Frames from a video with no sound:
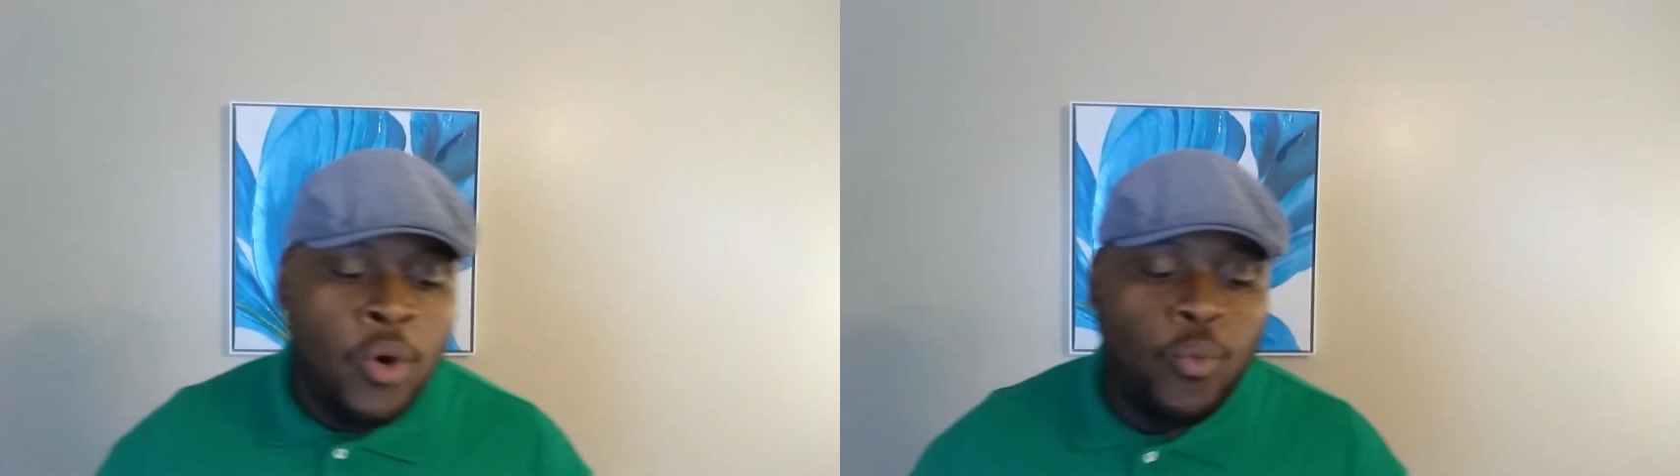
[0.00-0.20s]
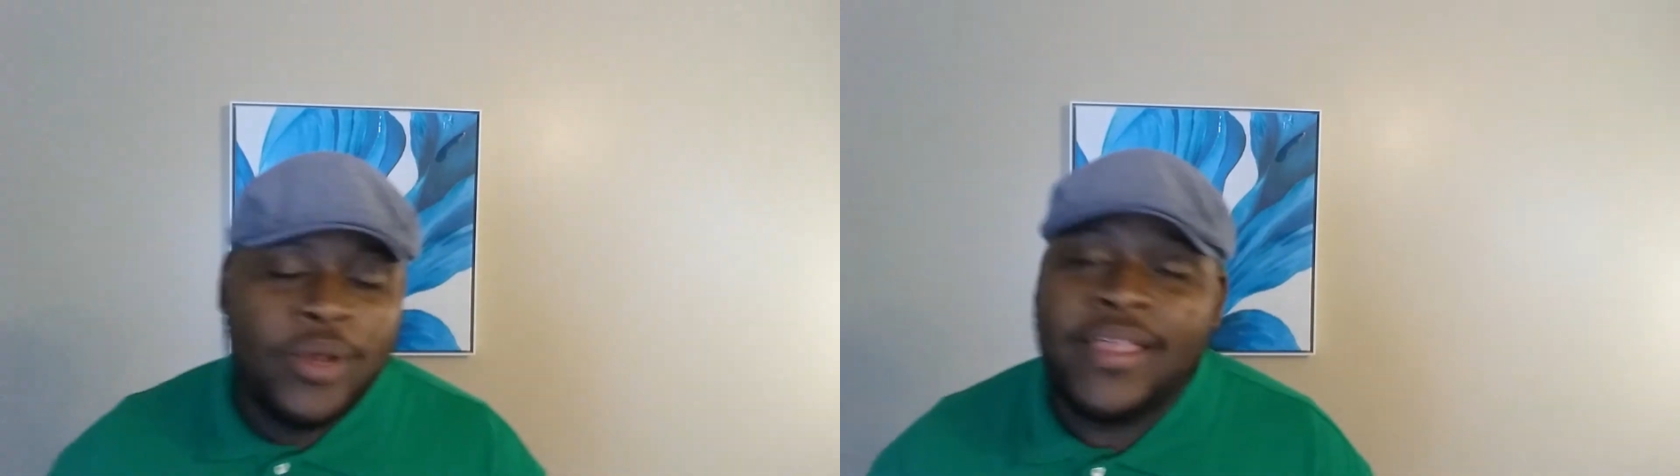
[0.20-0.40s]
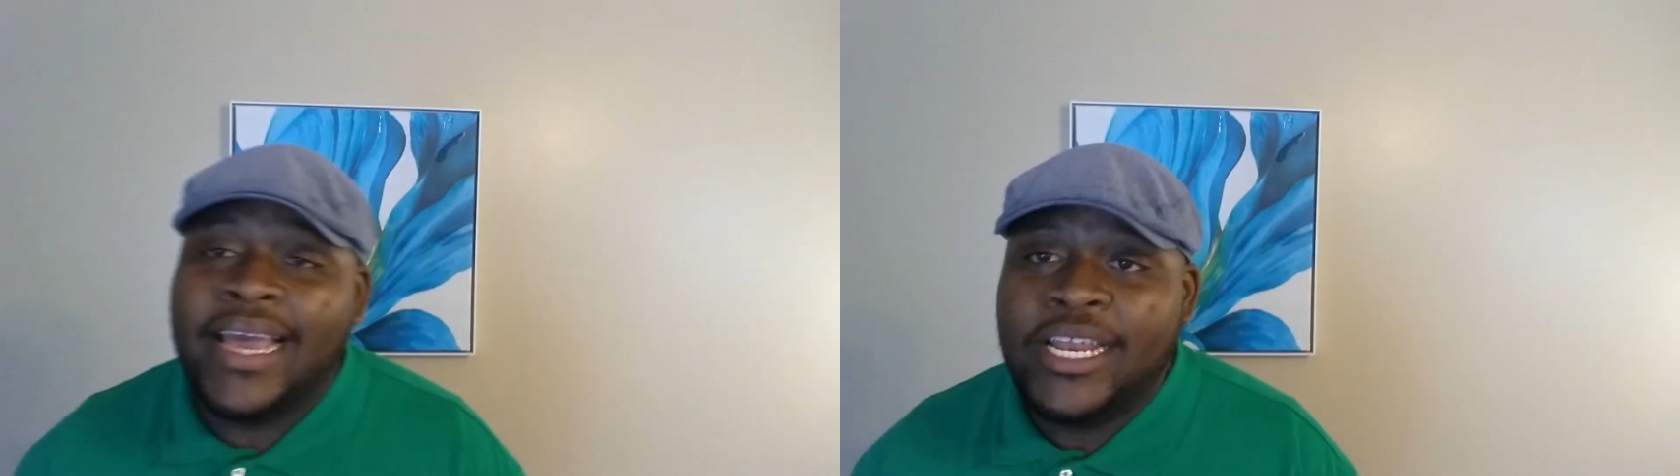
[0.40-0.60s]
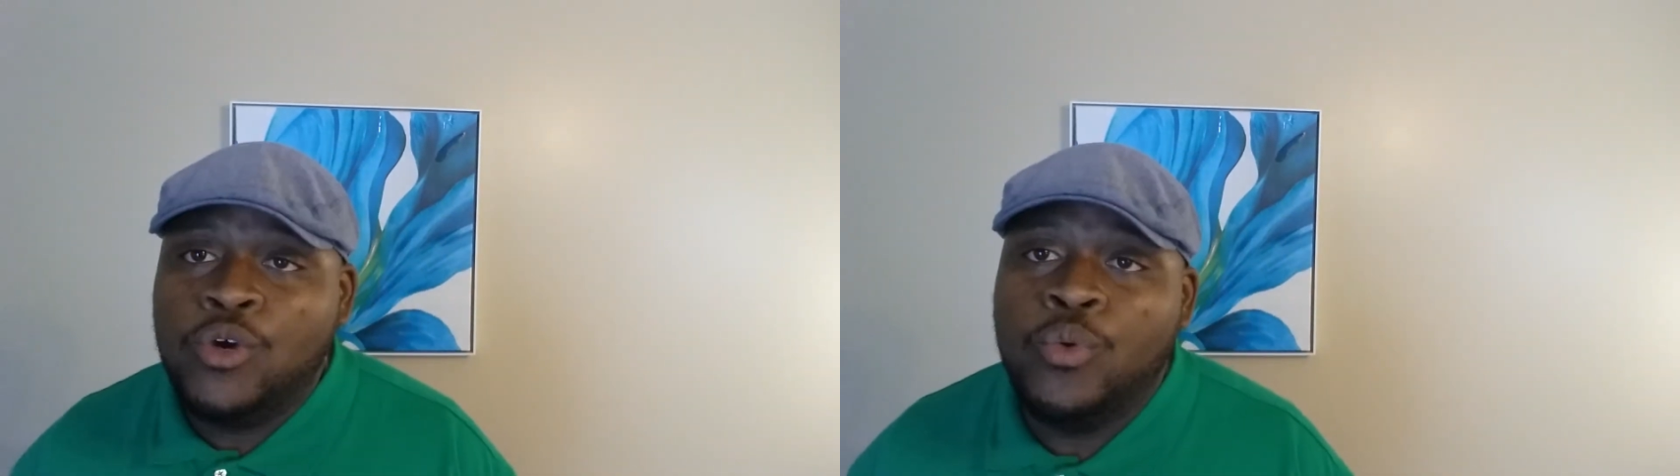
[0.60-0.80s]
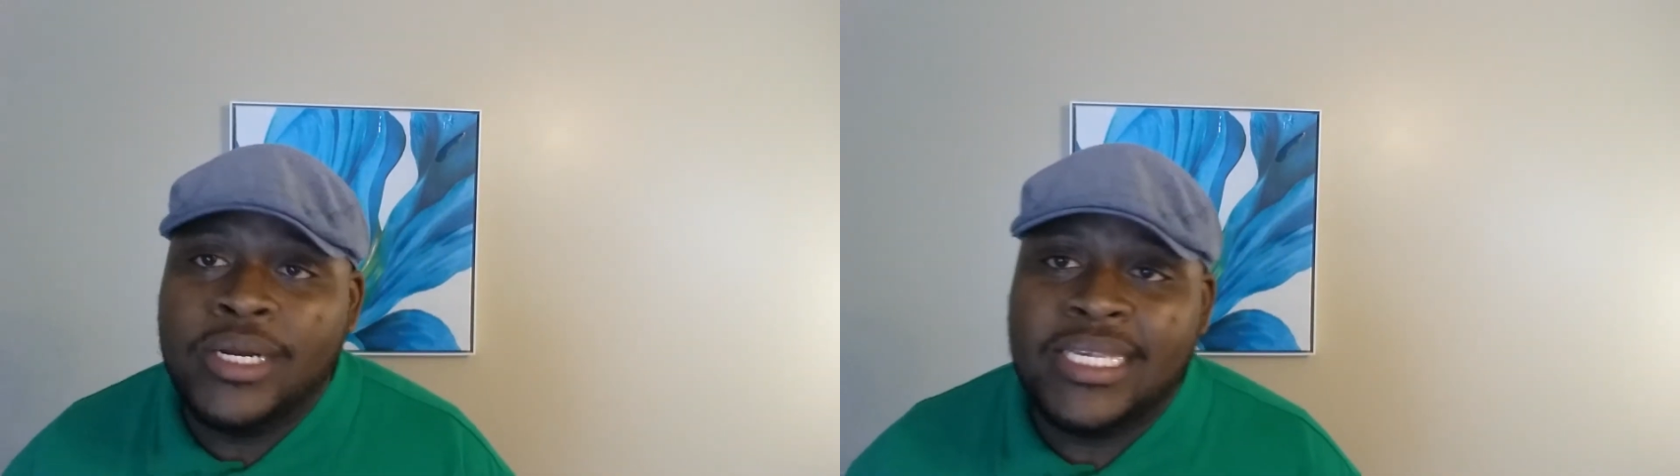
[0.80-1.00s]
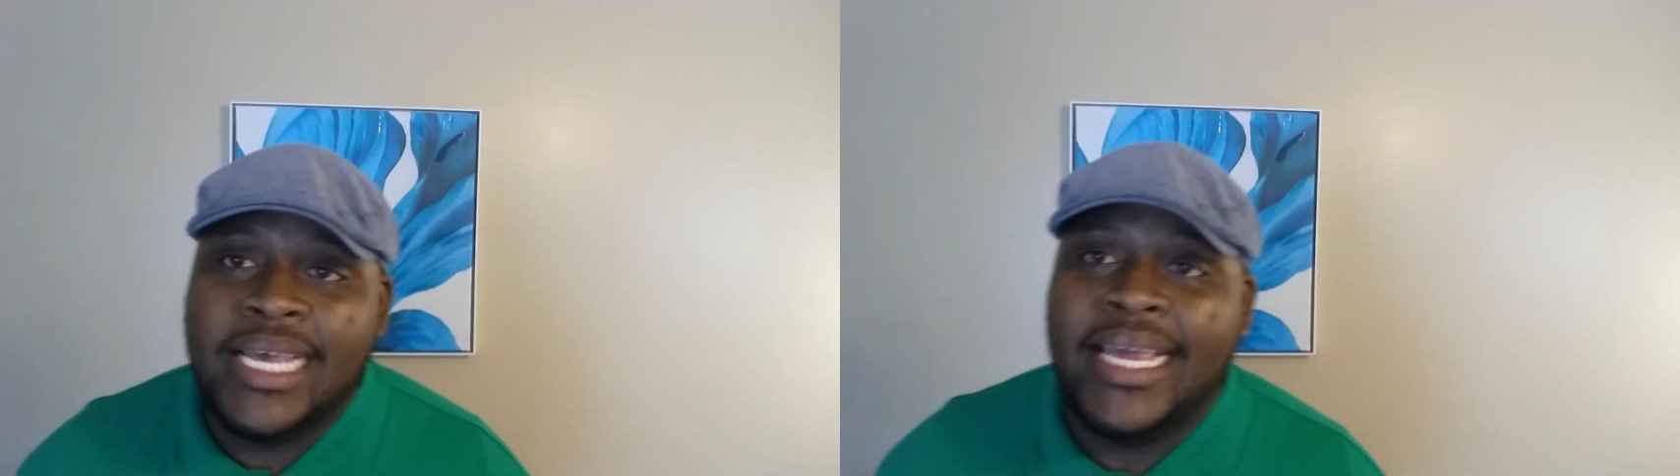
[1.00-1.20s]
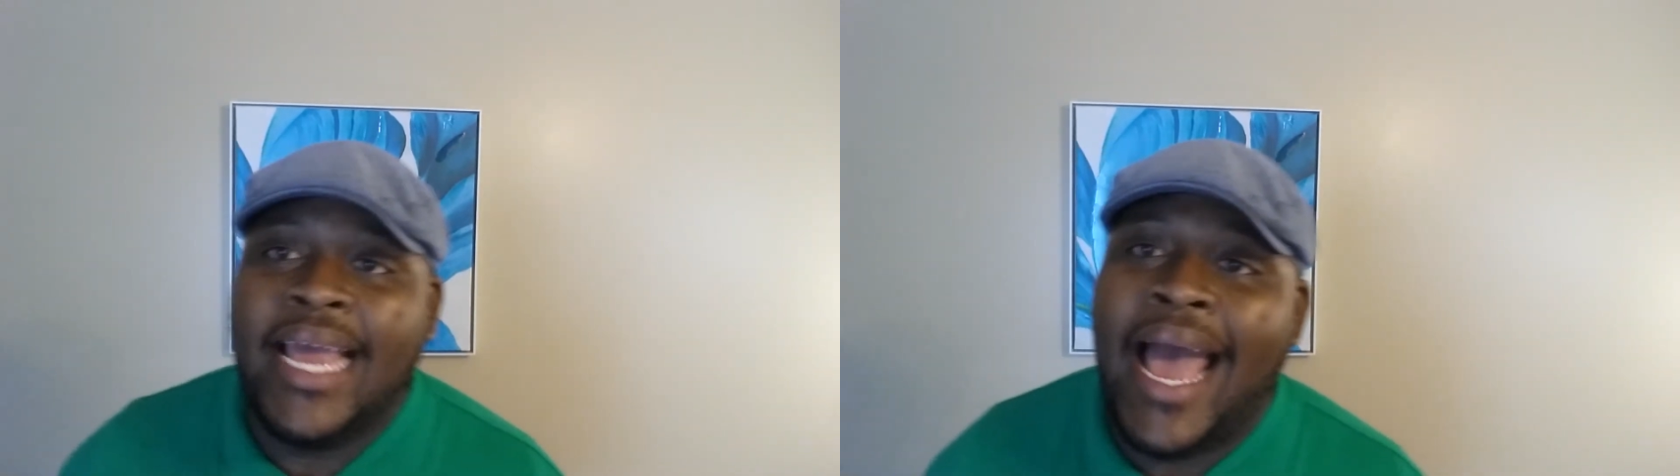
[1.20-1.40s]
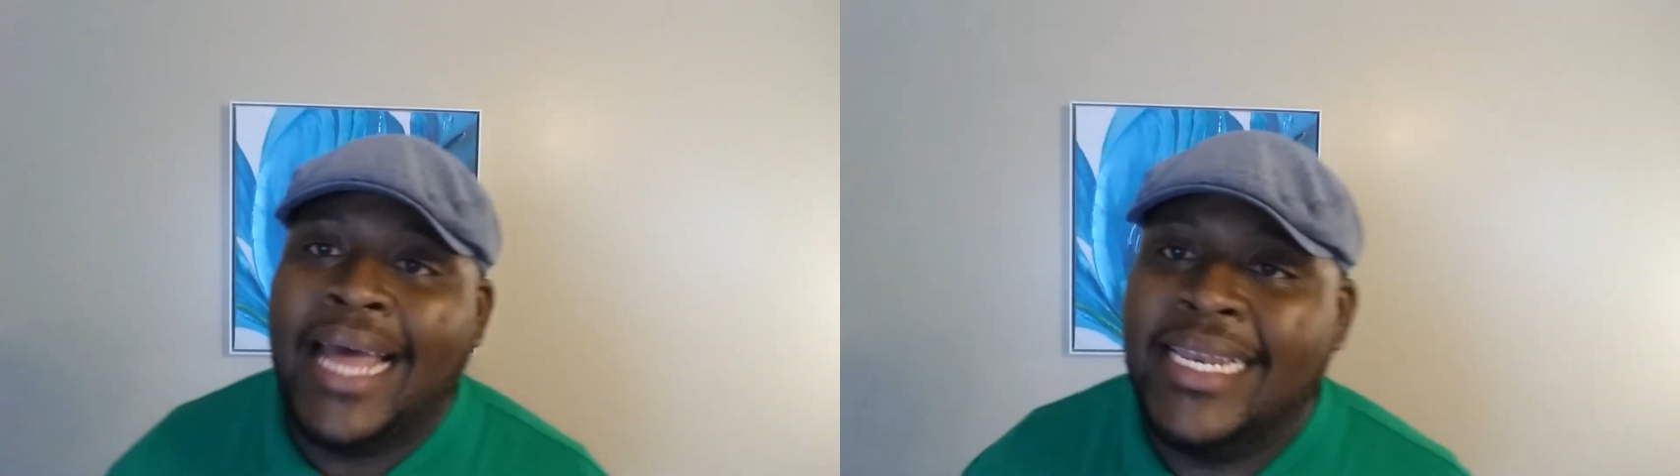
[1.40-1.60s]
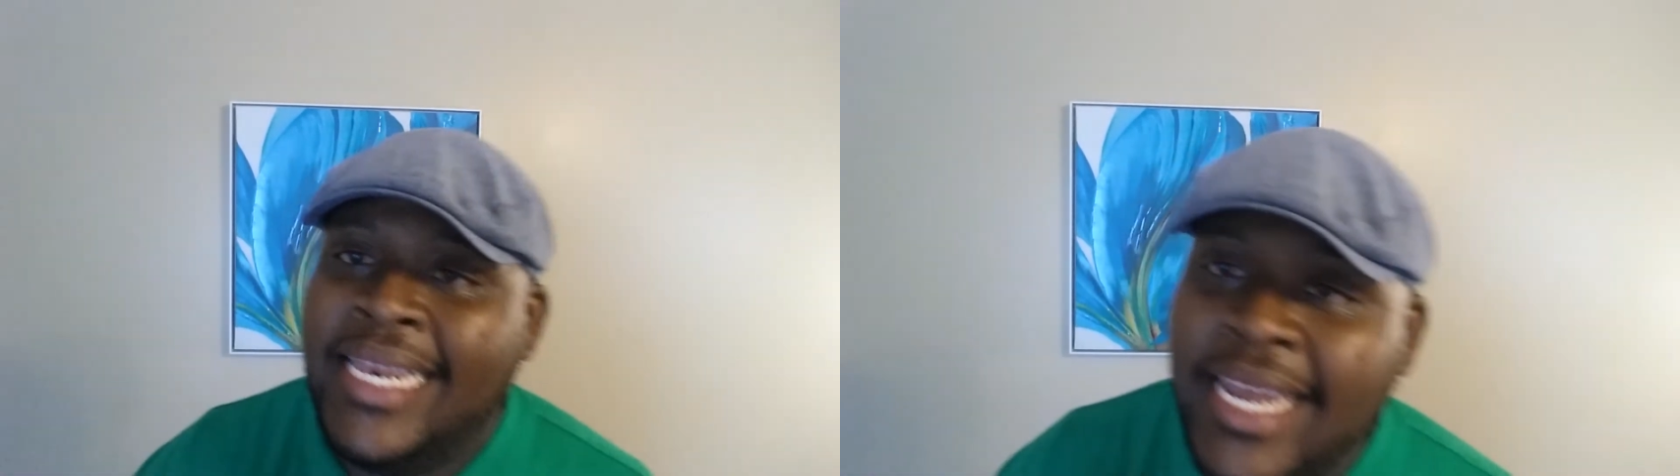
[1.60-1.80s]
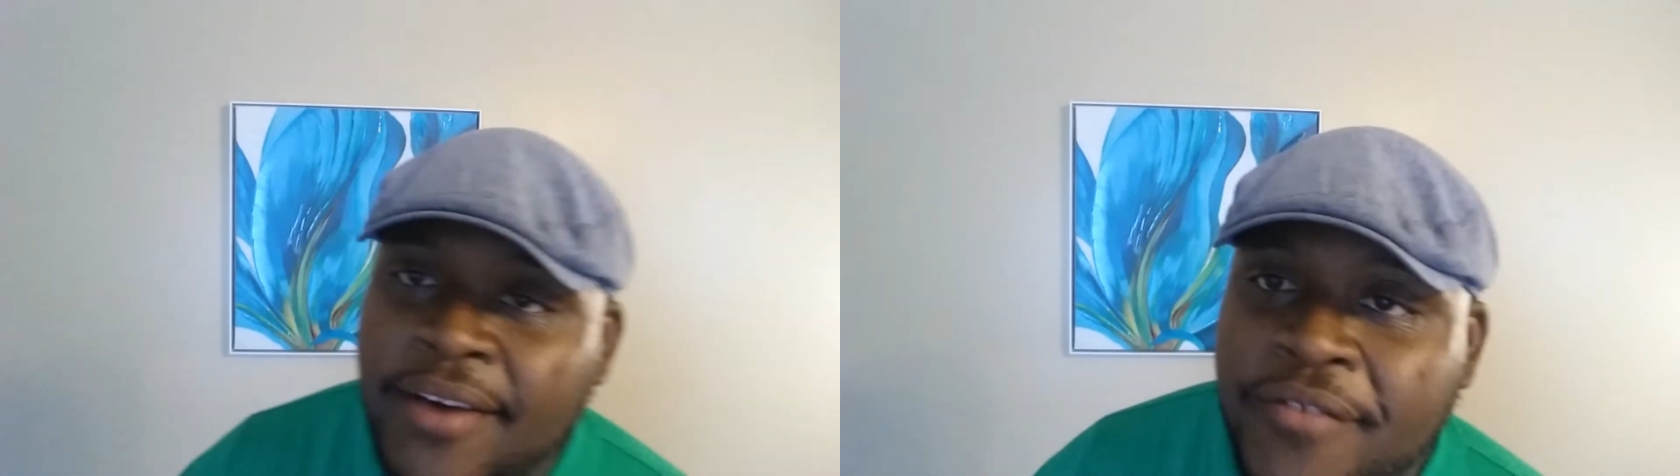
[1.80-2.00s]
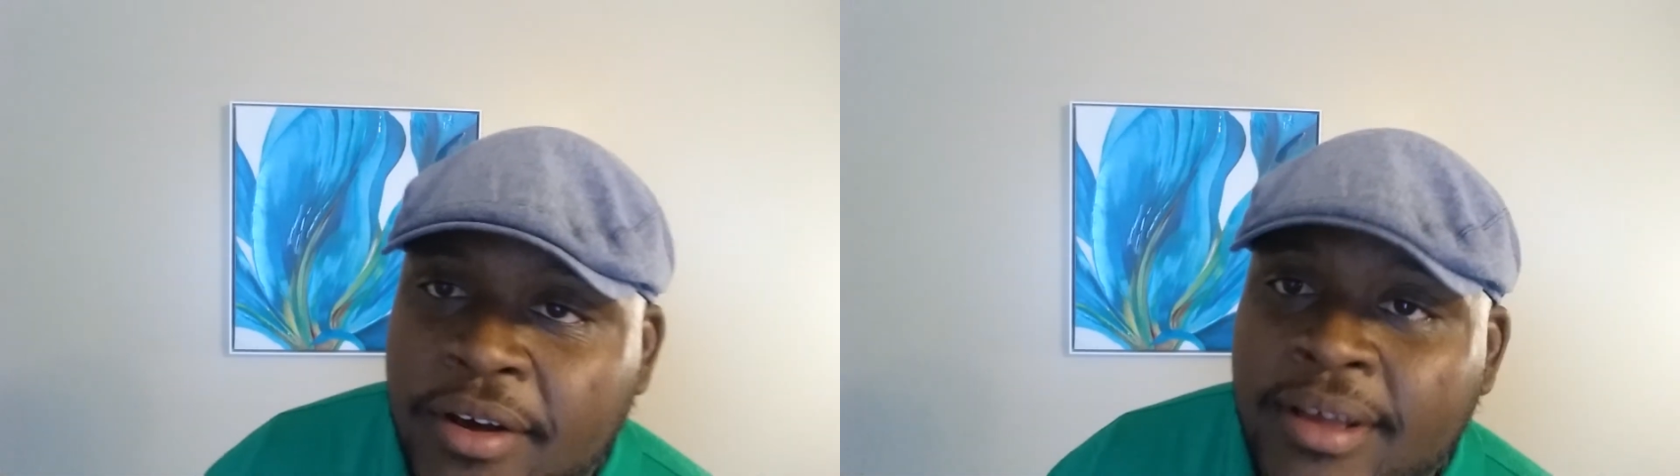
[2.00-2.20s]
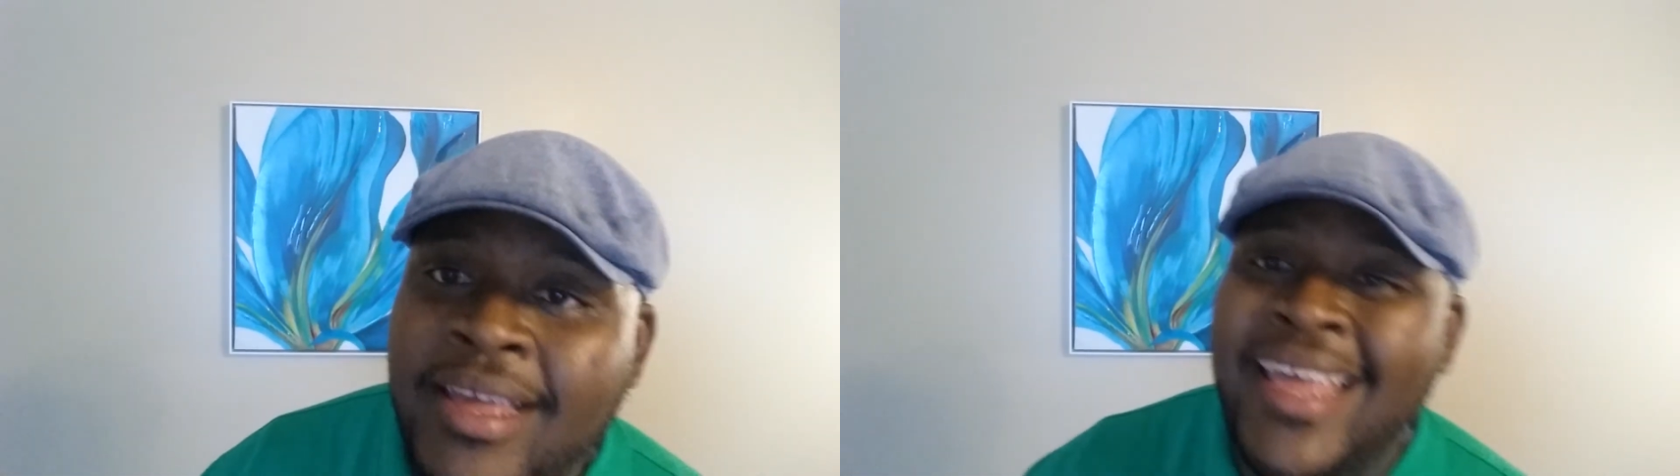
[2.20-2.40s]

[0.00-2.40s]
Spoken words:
one thing I do want to say, I never,